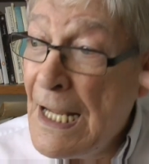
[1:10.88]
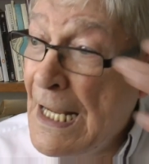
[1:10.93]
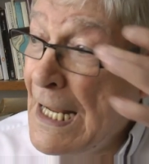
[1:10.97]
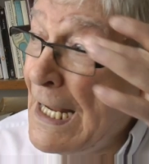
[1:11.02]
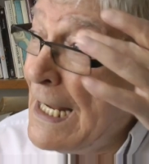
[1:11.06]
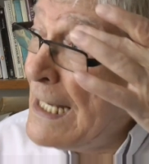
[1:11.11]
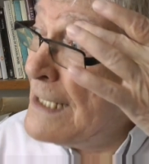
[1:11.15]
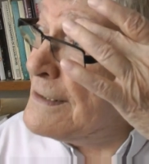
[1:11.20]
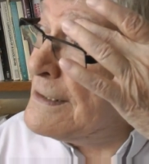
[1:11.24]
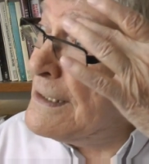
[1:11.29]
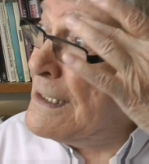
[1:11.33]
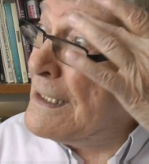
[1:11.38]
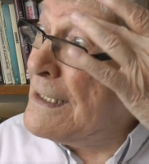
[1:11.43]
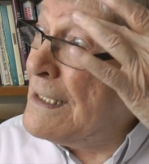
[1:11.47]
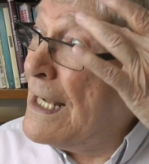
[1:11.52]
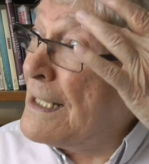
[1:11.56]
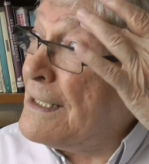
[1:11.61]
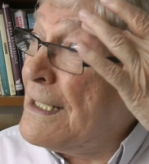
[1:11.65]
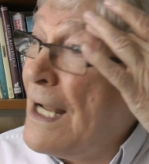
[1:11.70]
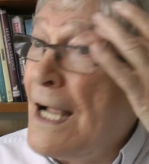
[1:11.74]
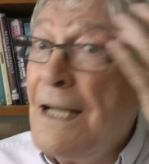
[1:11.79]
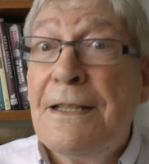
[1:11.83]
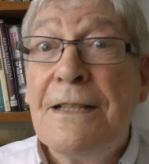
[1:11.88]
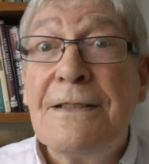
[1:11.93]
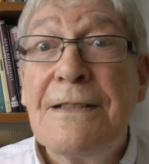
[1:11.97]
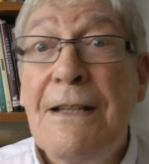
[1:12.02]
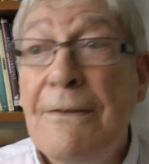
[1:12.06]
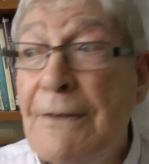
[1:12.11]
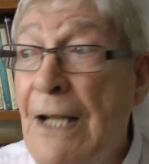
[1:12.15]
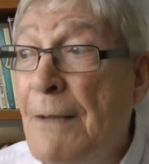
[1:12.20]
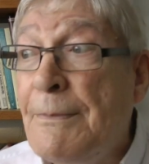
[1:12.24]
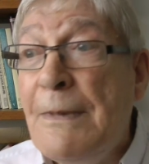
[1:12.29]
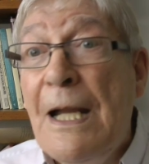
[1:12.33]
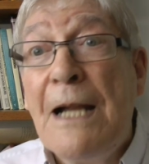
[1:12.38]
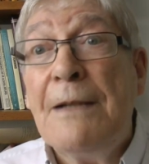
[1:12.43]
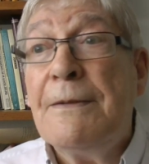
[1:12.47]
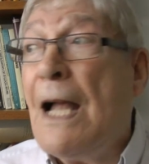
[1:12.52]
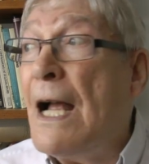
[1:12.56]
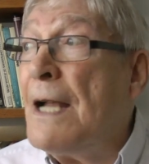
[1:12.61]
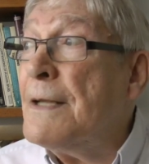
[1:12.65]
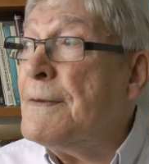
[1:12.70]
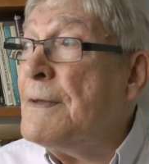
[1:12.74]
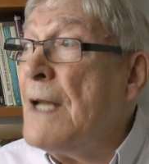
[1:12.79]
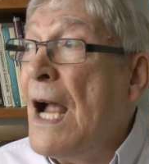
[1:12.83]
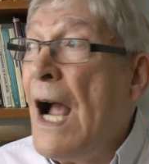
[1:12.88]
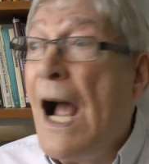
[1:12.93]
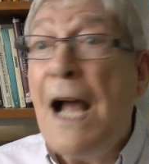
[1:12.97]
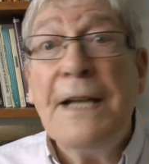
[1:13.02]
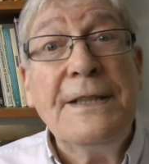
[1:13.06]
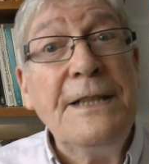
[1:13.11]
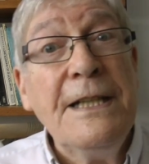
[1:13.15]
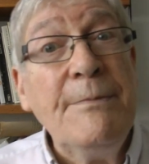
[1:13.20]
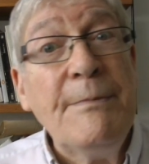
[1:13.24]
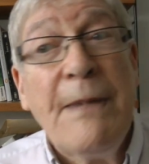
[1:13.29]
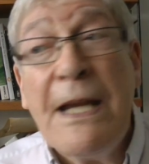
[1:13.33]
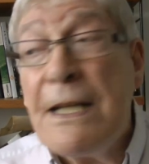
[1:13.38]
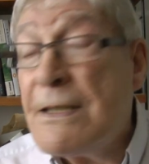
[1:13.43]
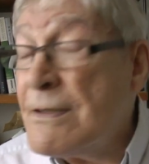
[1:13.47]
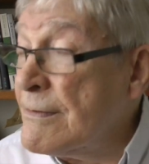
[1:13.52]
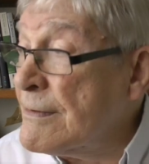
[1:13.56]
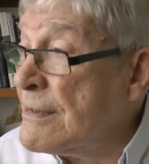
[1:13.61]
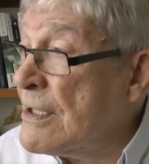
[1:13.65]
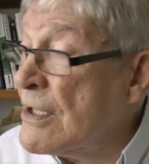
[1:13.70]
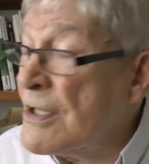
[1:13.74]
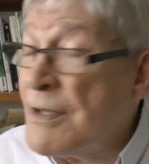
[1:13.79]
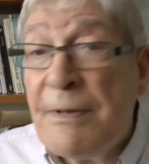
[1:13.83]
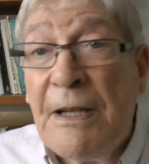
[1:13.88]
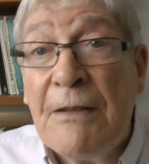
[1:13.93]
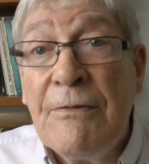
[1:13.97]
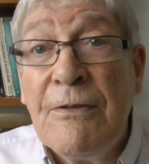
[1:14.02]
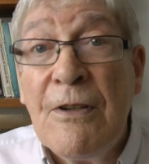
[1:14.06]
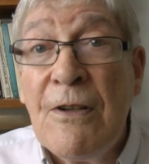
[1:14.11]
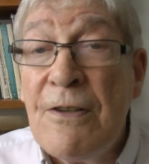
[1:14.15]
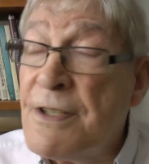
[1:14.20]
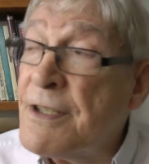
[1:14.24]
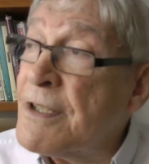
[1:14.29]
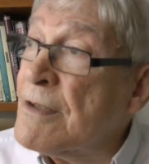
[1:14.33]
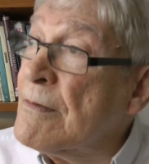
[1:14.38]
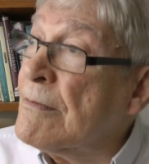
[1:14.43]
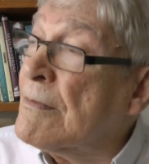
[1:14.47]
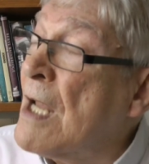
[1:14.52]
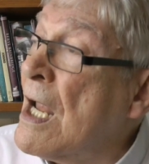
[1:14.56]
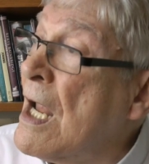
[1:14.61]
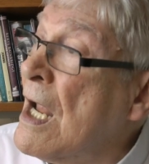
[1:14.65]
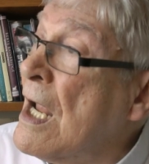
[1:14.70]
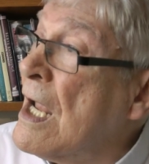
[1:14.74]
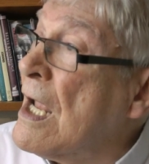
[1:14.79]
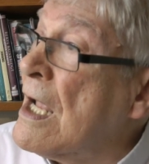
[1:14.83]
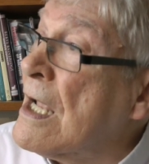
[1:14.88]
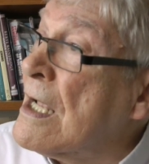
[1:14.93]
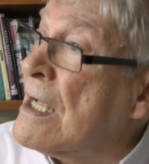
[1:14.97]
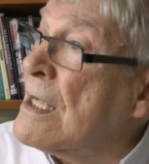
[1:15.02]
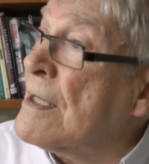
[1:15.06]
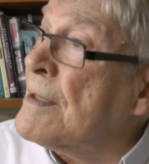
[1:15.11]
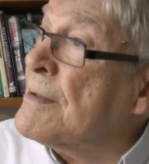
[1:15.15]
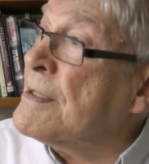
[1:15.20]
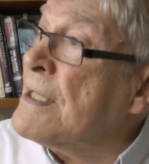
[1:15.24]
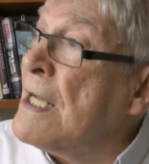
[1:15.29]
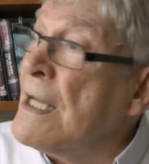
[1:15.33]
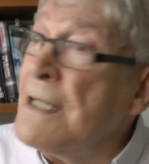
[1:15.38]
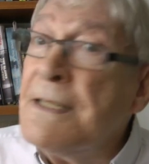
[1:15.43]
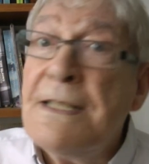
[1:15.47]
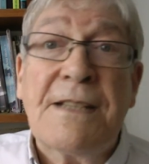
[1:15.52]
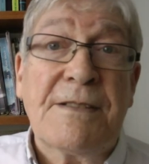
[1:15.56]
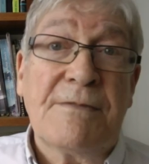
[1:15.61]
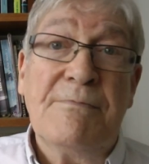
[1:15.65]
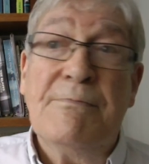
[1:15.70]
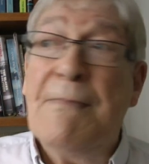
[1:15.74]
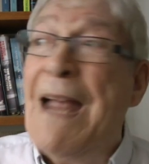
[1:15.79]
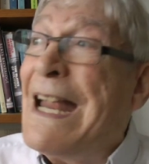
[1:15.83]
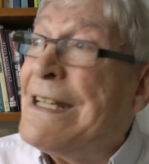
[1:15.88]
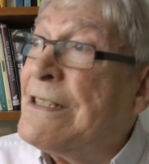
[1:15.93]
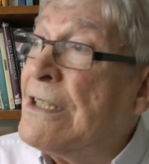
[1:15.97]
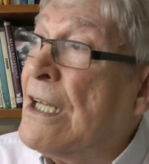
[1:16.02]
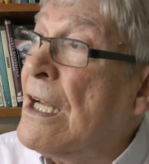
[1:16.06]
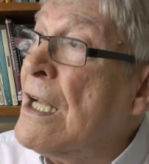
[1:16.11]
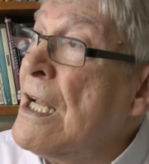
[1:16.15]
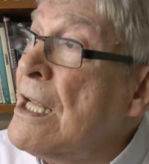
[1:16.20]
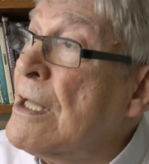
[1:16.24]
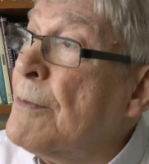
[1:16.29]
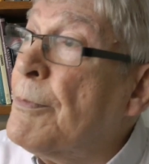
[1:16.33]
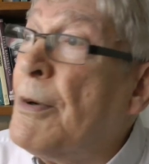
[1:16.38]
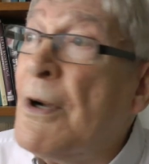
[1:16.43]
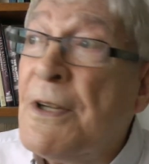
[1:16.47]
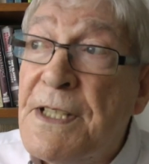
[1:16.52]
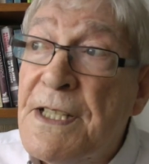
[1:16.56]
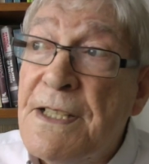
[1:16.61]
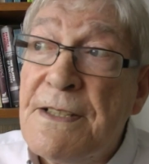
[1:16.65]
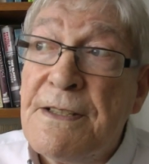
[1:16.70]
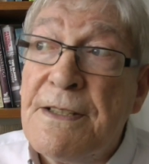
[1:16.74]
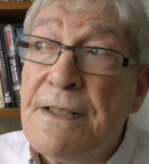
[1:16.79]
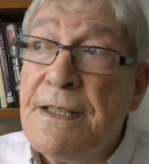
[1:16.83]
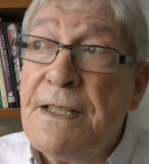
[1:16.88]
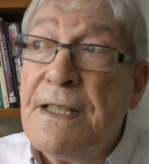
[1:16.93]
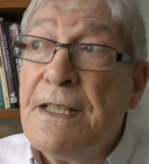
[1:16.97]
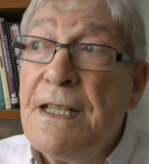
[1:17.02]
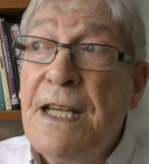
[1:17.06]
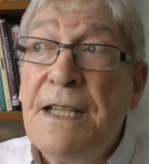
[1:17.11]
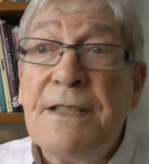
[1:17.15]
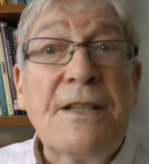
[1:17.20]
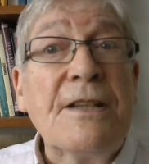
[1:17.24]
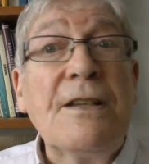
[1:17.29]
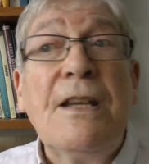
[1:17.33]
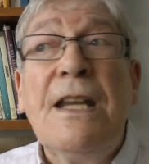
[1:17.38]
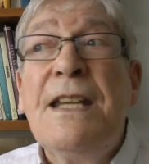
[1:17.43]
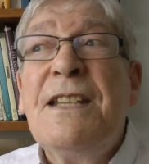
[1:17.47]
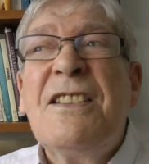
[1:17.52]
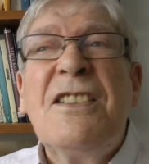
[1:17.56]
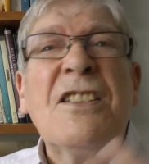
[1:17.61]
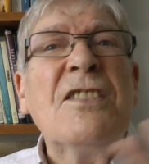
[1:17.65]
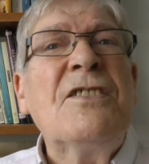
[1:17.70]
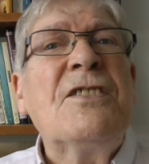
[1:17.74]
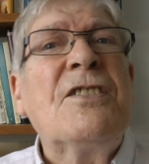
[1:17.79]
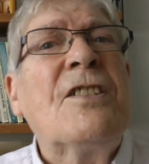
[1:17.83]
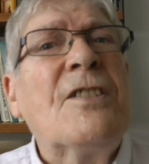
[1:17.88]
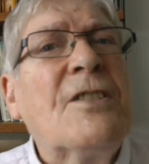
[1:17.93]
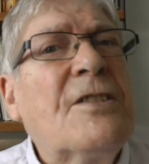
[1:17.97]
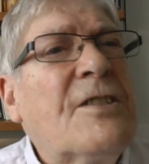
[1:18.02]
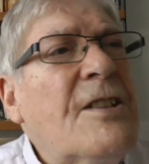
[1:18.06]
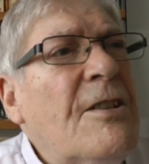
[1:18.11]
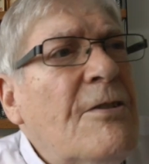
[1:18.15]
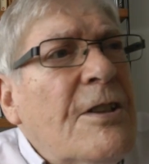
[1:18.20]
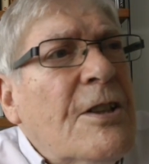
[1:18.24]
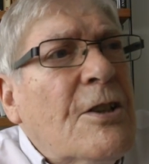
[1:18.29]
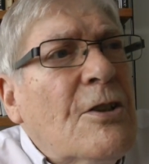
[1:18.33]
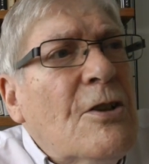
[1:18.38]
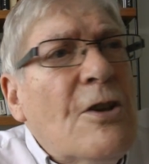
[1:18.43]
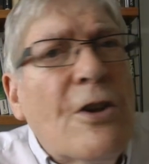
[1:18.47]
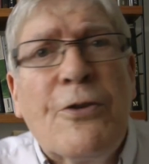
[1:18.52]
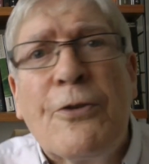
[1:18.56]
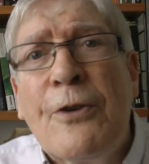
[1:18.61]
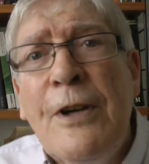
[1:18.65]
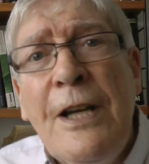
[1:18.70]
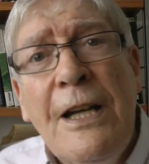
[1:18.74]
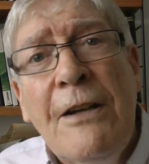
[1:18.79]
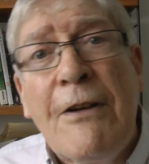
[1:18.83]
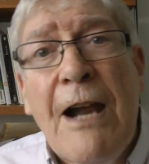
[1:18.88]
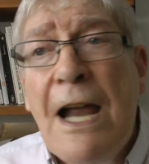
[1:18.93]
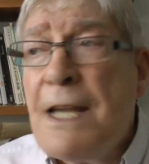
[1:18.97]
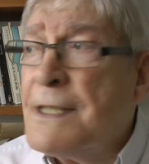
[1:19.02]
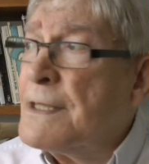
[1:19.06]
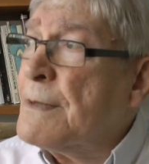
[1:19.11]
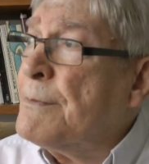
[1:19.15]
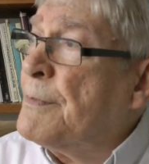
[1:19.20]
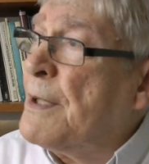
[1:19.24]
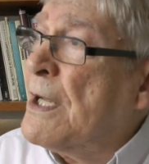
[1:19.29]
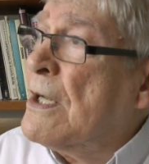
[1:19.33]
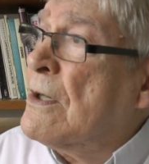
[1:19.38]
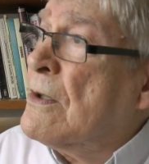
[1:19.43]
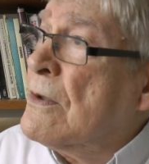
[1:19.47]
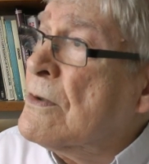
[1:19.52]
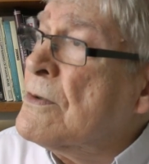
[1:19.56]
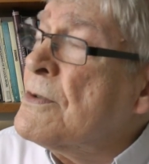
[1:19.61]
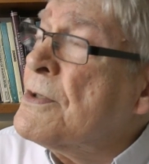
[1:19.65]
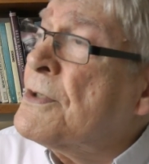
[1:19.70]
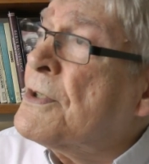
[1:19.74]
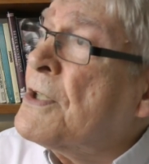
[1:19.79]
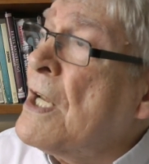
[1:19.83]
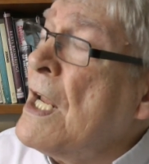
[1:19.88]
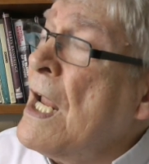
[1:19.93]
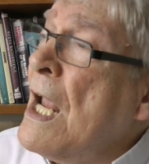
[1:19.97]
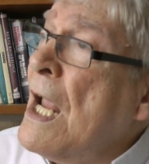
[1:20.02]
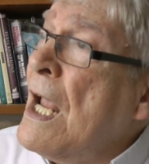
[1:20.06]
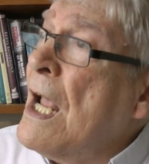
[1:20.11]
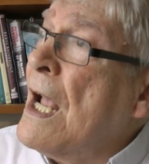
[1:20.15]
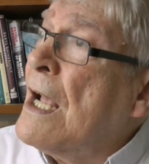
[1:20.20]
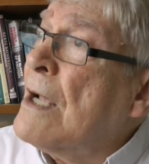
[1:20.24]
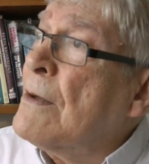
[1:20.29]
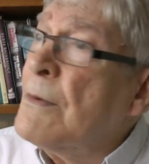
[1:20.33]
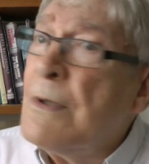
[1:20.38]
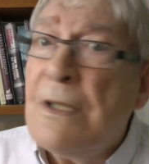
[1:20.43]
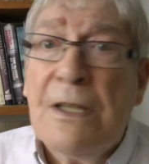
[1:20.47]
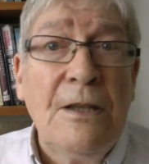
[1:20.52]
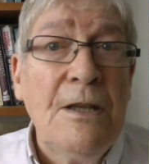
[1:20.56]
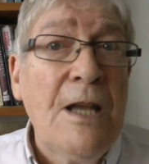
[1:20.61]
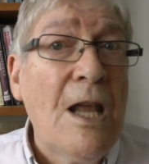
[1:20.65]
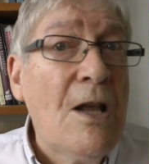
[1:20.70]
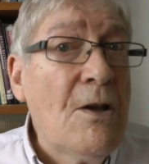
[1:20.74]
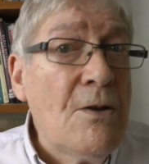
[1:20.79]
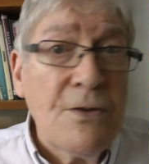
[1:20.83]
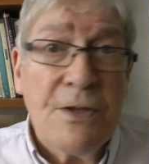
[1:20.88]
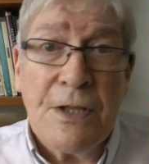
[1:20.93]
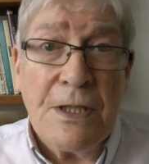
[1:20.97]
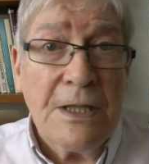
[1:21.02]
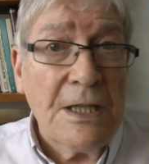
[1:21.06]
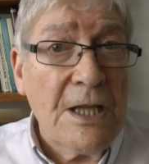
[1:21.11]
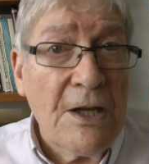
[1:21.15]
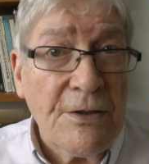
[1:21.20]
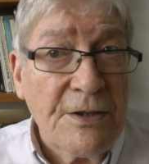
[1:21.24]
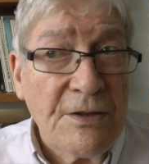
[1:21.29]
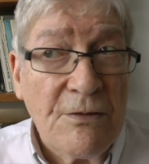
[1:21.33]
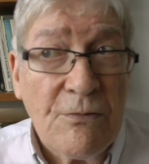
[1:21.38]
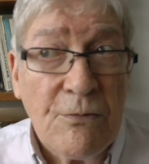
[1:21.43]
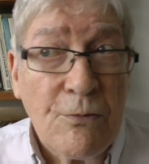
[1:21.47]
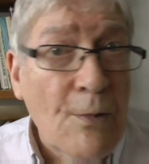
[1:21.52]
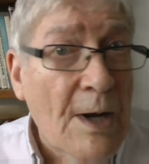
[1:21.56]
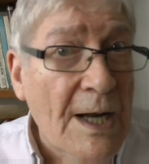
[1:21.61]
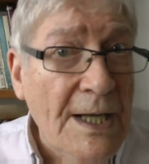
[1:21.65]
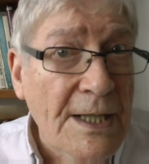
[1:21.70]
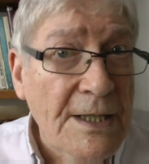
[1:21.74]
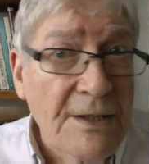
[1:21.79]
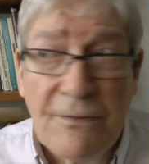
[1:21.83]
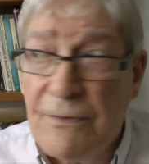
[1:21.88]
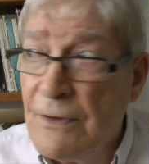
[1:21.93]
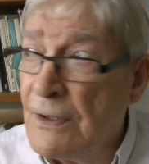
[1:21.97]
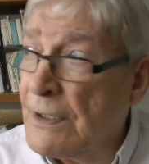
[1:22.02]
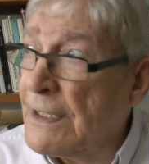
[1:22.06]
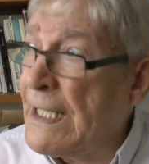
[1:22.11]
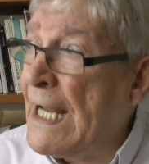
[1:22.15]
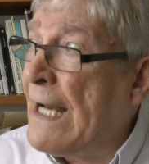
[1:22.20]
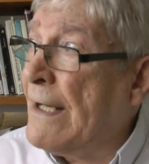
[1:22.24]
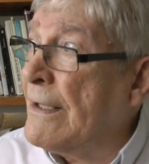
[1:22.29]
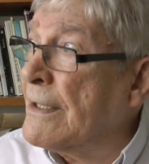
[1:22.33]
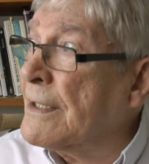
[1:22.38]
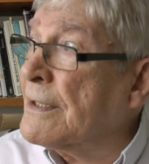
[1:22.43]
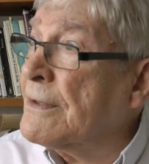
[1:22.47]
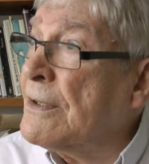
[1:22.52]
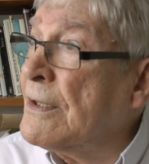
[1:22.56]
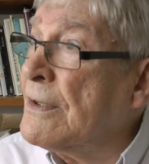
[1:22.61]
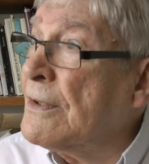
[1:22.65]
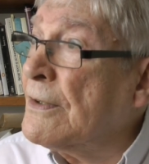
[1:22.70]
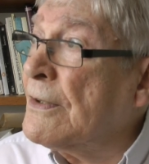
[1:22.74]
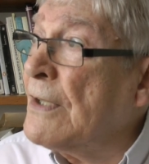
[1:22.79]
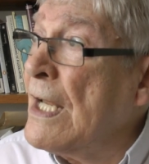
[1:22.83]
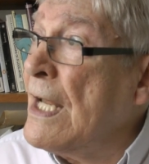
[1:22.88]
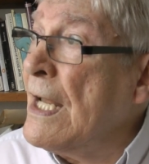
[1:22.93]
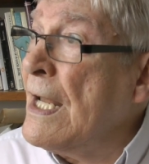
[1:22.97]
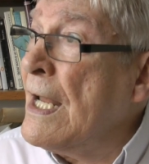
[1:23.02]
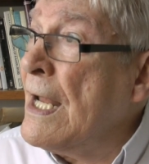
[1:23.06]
And uh, I, I, just I, I, I, did make some notes, but I've lost them. Uh, doesn't matter. The point is that it, it's, a, it's a satirical thriller, I suppose, uh, with loads and loads of wonderful characters.